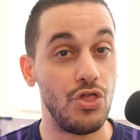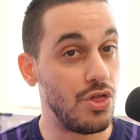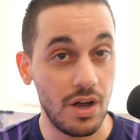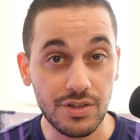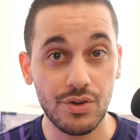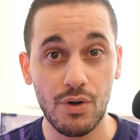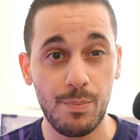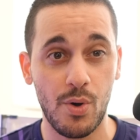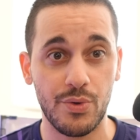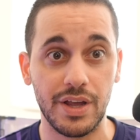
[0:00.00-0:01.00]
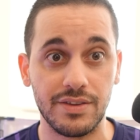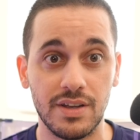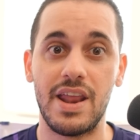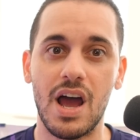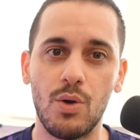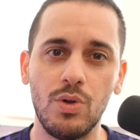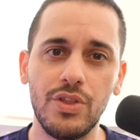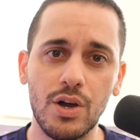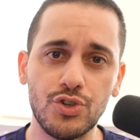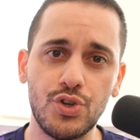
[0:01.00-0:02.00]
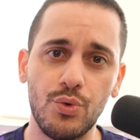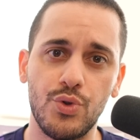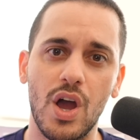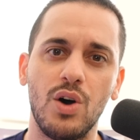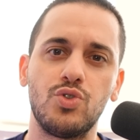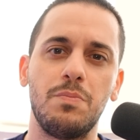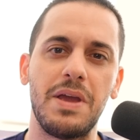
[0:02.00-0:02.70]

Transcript: not your opponent. And I will now show you how to